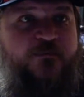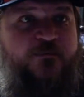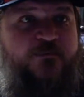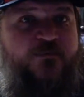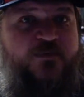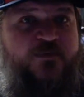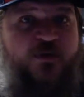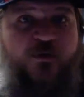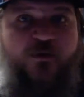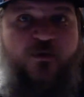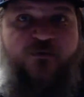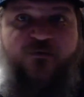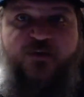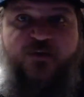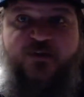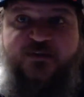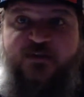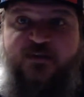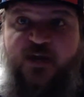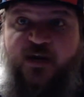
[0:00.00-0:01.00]
So if
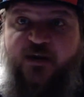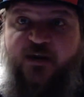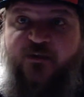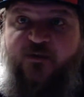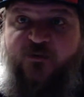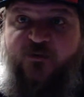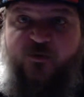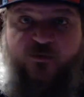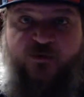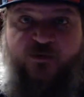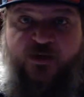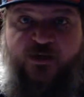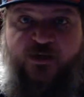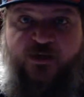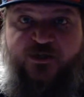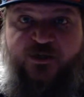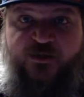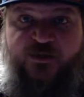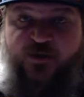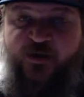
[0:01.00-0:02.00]
he's not in the
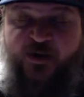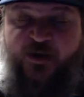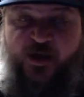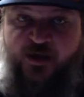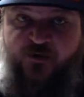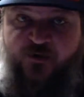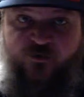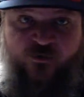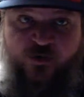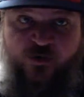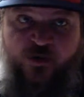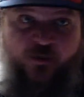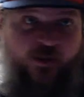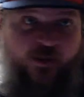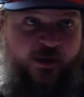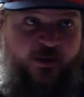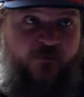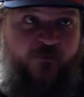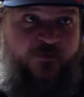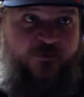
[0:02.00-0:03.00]
rotation, then I do not
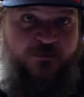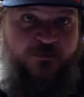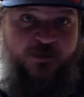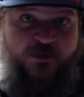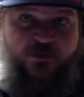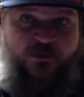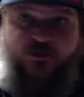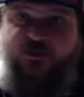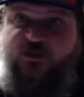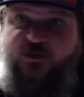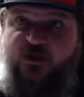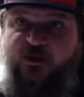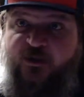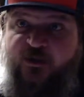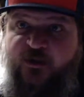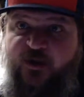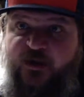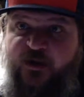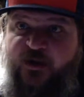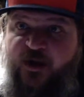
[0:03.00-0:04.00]
like him as much.
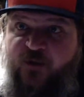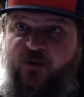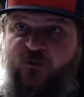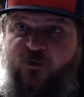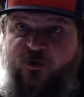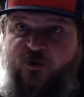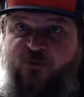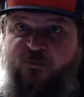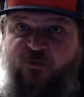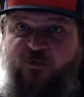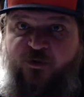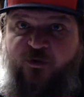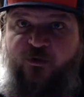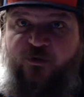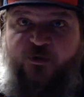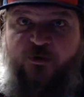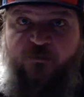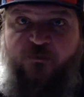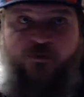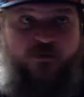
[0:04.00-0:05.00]
And I would put a
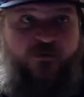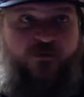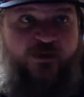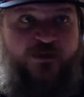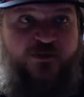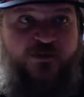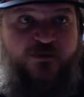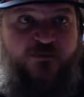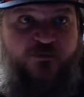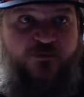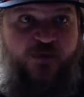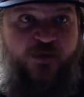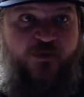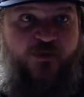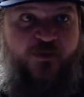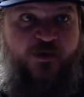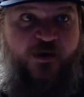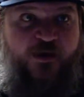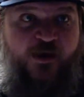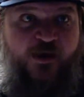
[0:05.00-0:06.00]
little bit of extra
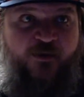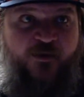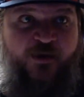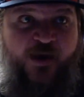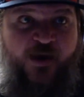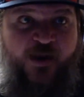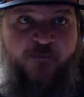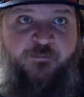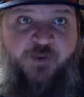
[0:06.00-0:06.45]
faith in Holiday.